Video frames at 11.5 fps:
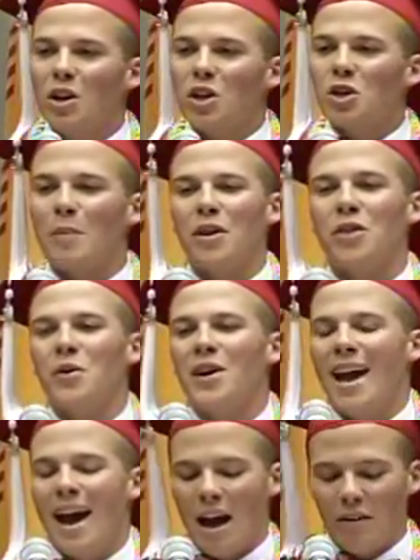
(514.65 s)
Through my
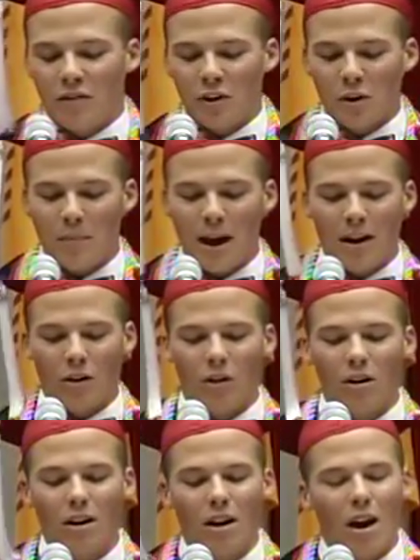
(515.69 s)
3.5-year battle,
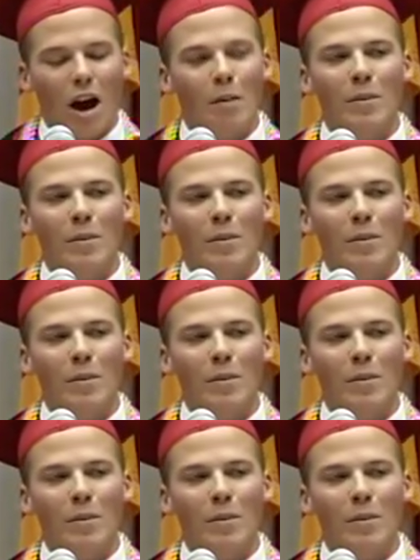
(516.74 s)
I